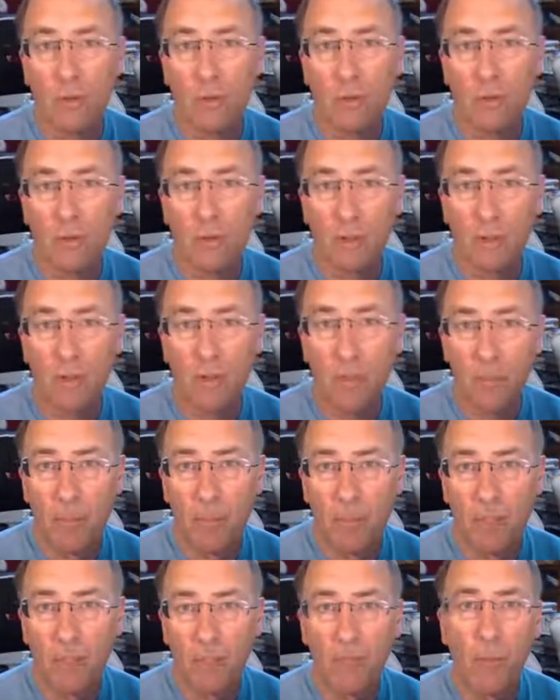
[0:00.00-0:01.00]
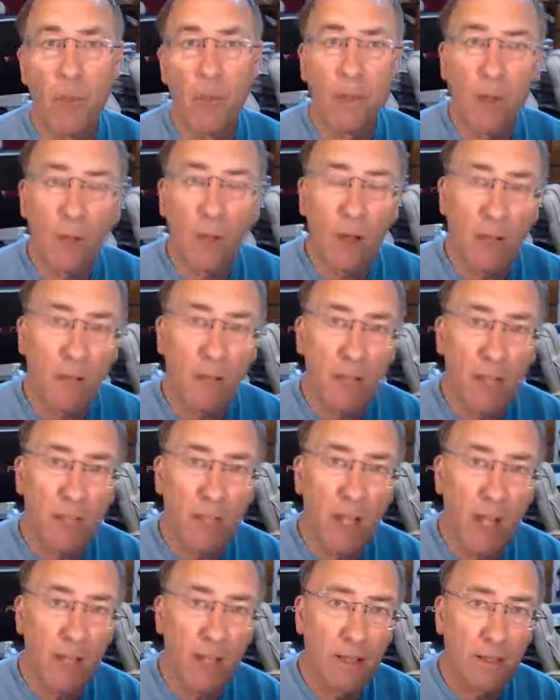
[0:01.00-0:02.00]
companies. They don't
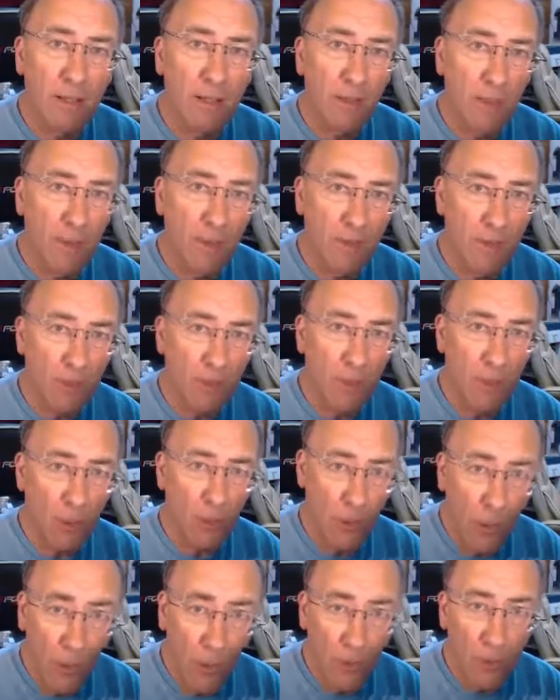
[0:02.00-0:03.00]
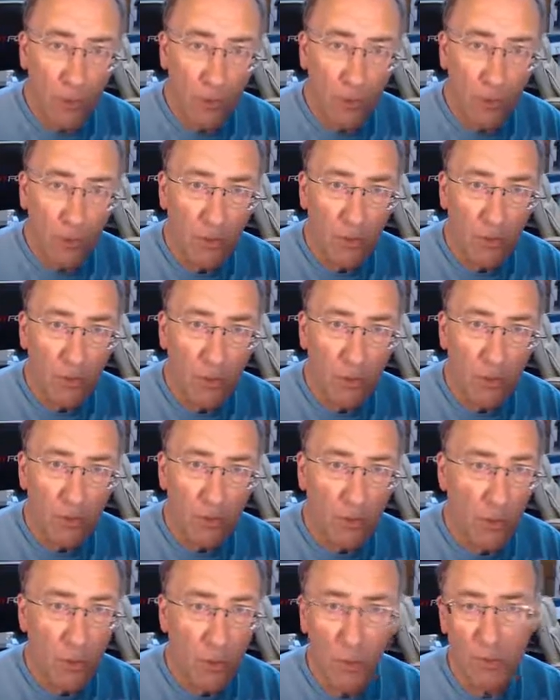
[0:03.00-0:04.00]
understand that when they go to court, the
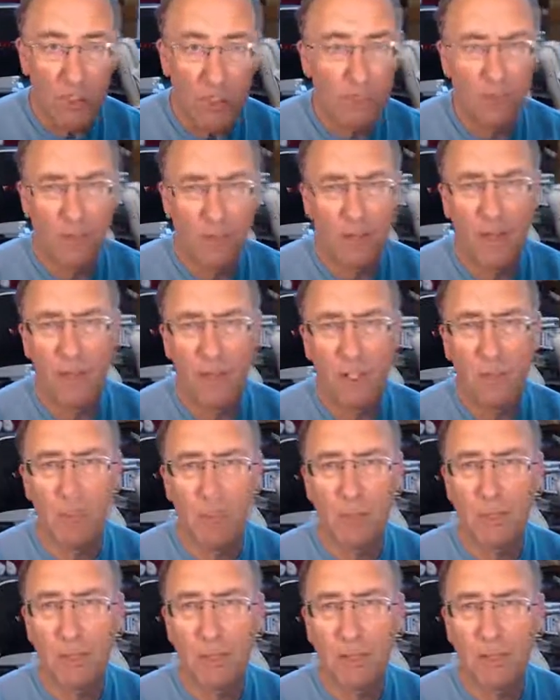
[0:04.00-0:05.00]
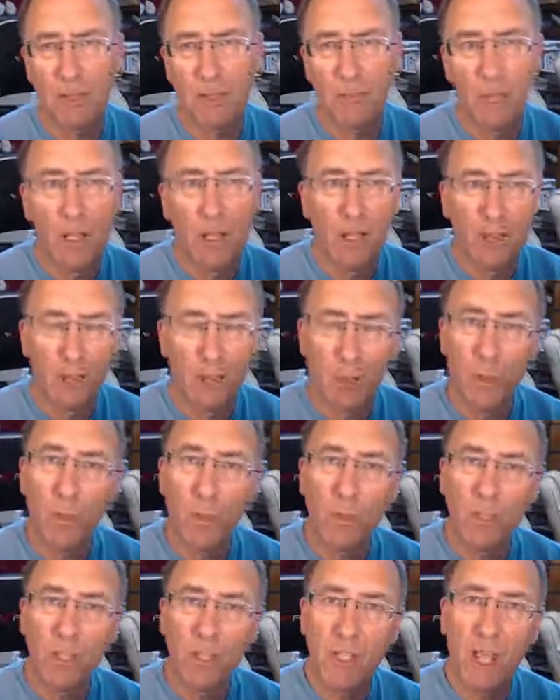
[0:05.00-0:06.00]
court is not there to protect them. The court
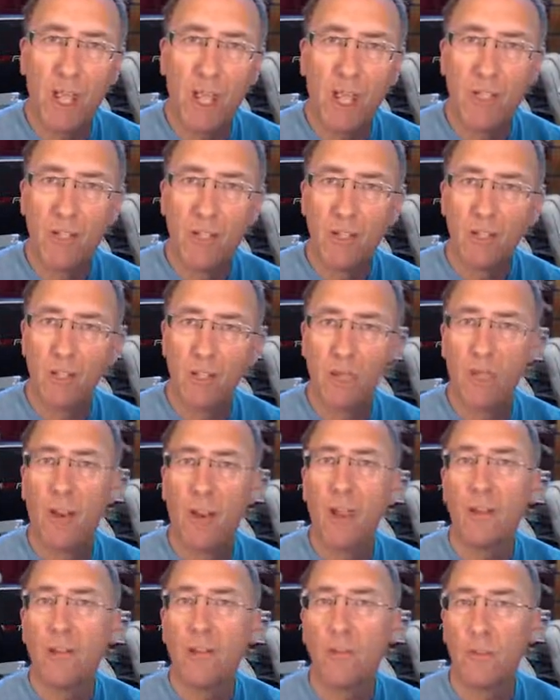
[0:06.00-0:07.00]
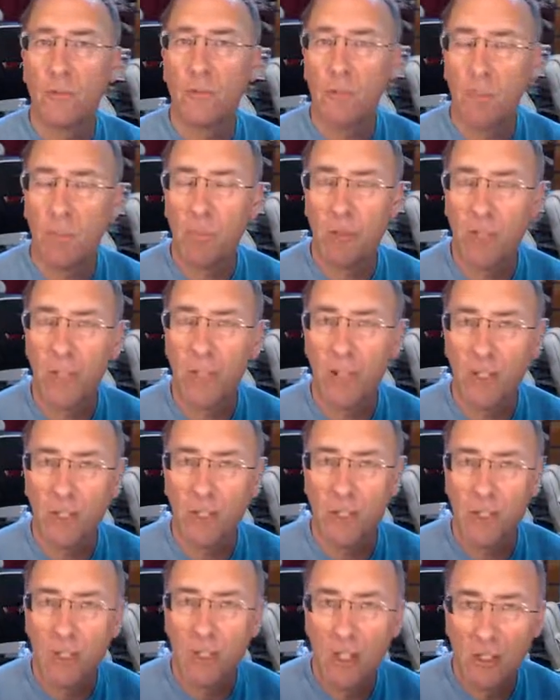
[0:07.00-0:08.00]
is there to fight to protect the
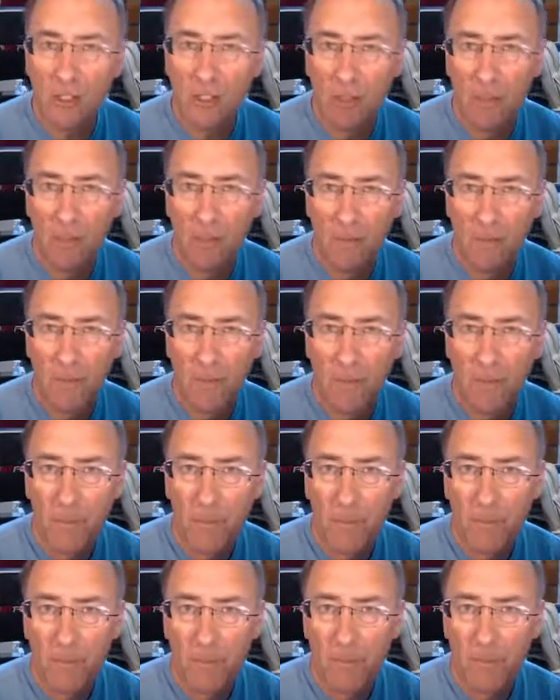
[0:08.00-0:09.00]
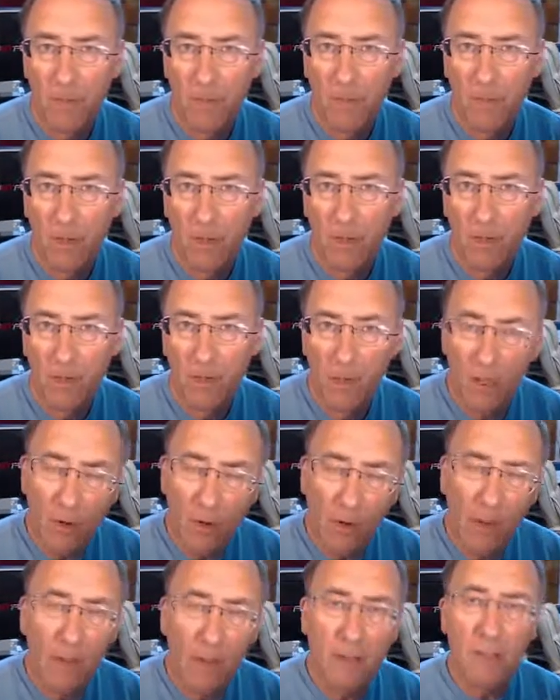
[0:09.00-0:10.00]
system. They don't
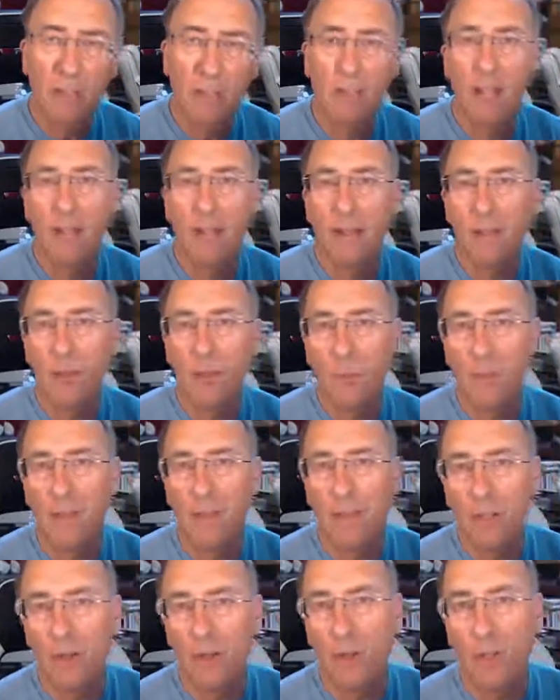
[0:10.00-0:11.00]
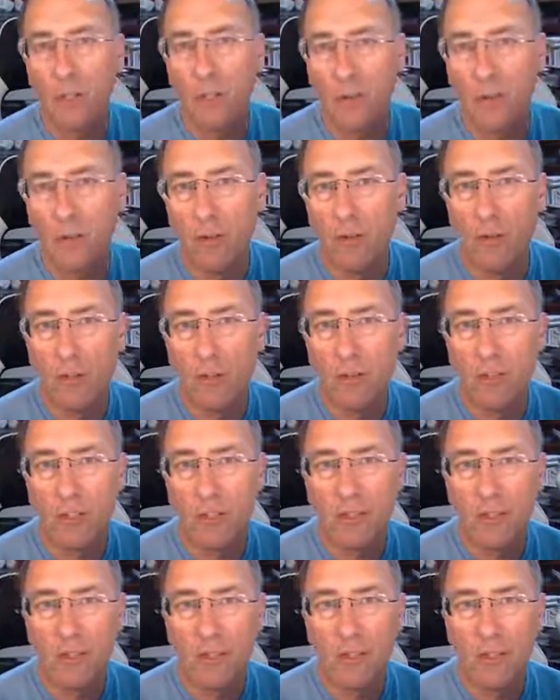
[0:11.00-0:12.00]
understand that when they go to
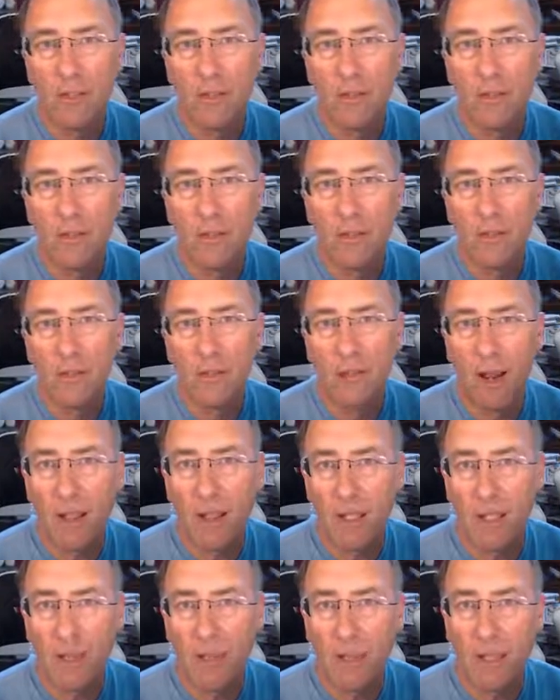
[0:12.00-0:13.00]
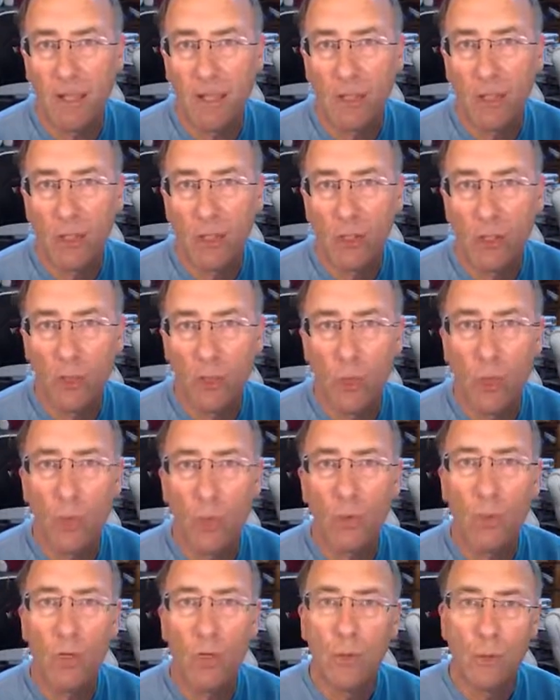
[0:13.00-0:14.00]
university, they're actually being taught
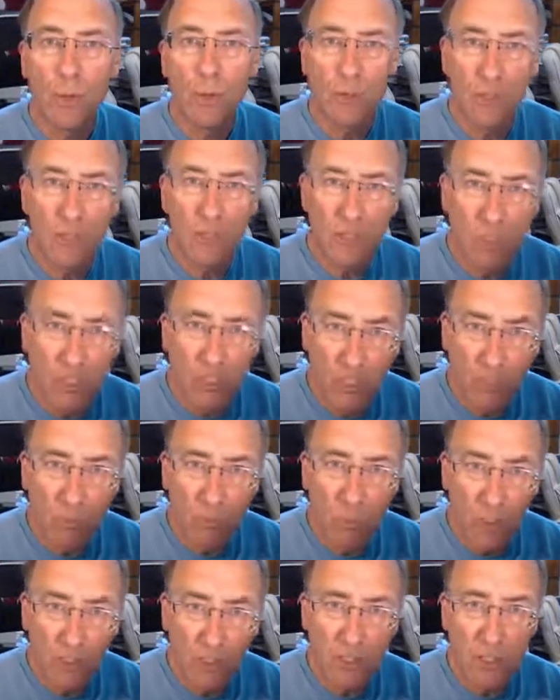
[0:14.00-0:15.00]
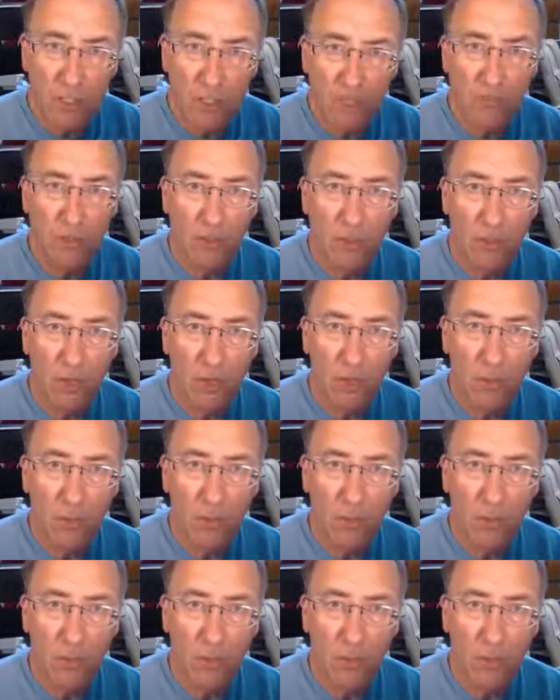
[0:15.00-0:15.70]
what the system wants them to know,